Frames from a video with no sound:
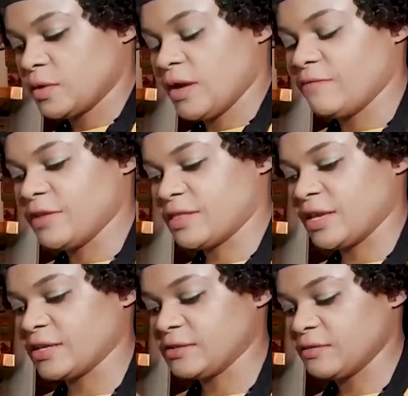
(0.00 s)

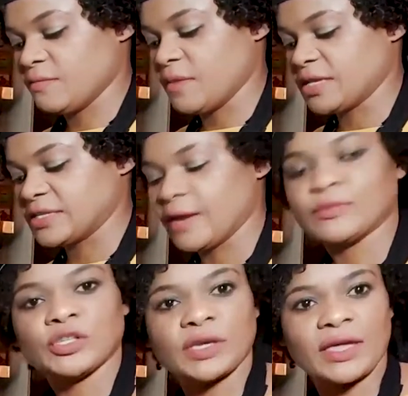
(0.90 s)
everything mix
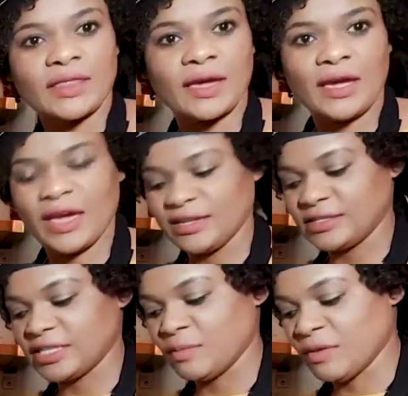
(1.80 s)
up together and
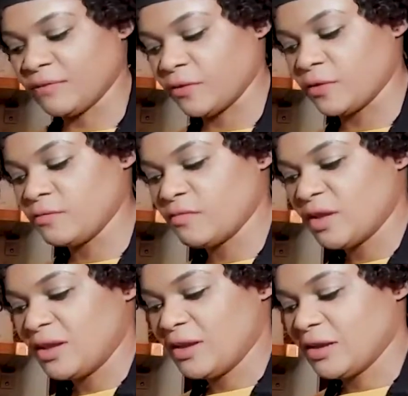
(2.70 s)
simmer for
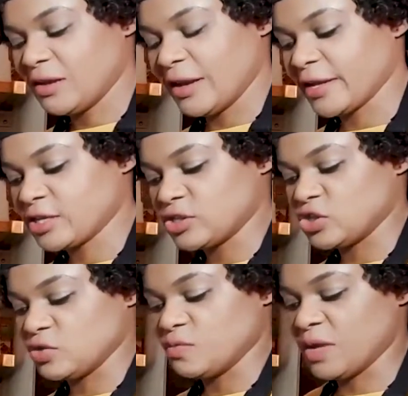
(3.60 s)
like
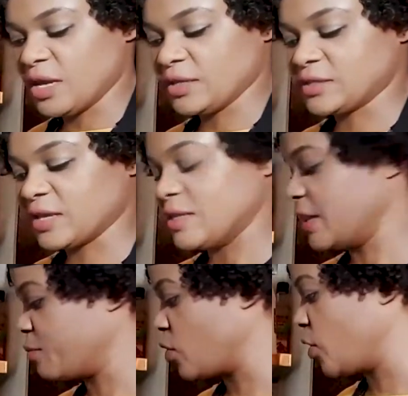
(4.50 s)
2 minutes, and
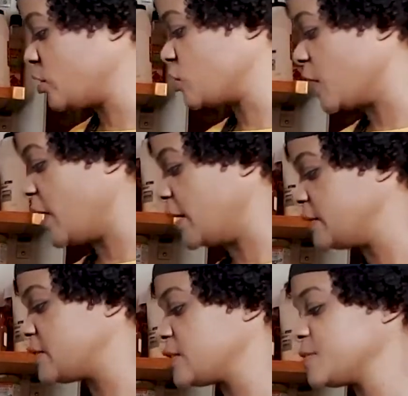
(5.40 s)
I'm going to add
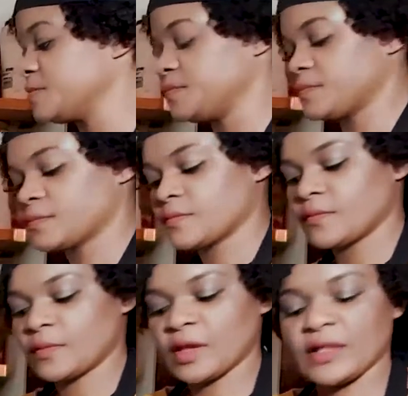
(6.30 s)

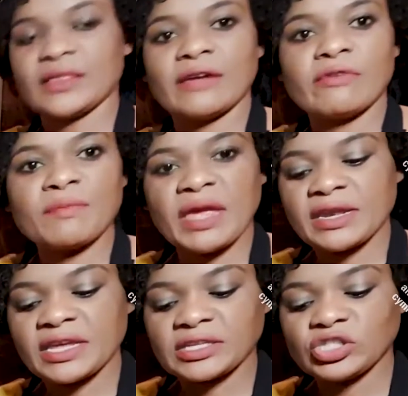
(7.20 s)
the
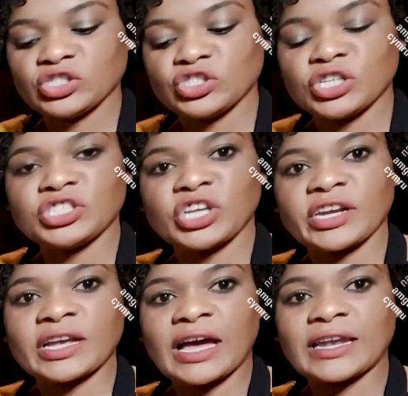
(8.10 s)
remaining ginger
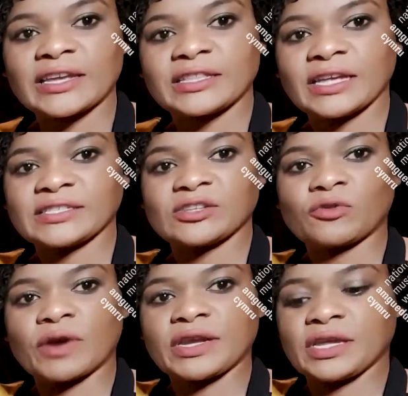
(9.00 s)
and garlic that's
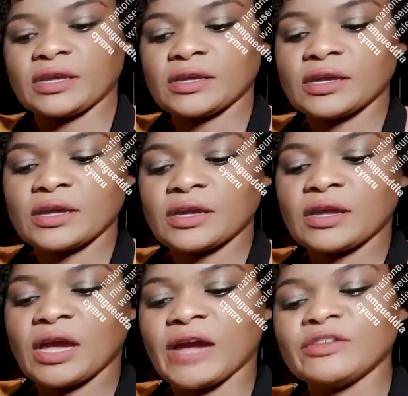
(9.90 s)
already,
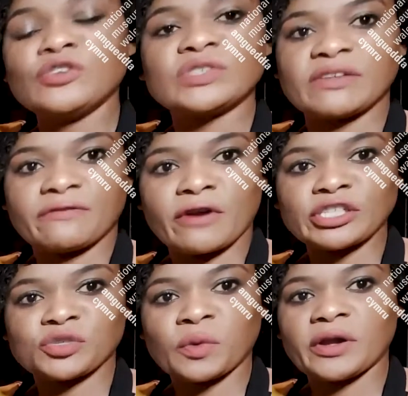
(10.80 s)
I used the
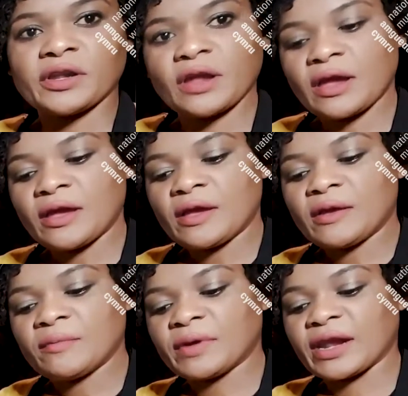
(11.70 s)
fresh one,
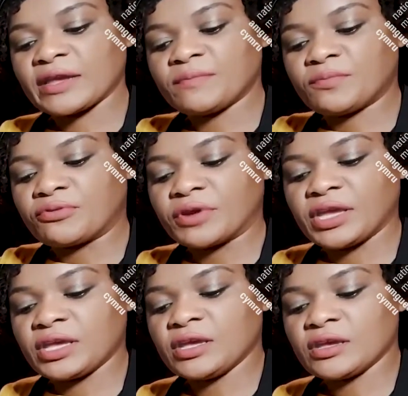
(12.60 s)
but I
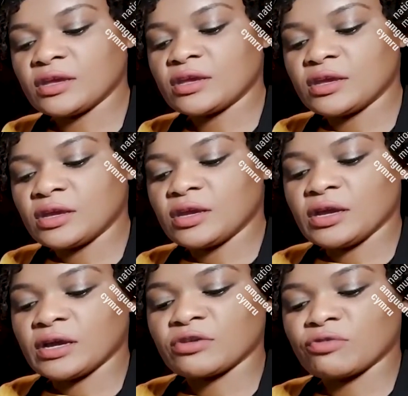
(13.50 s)

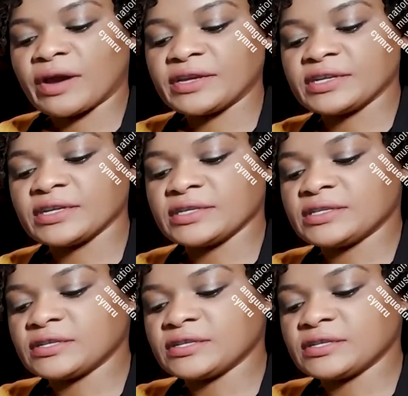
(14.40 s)
pre-grind it.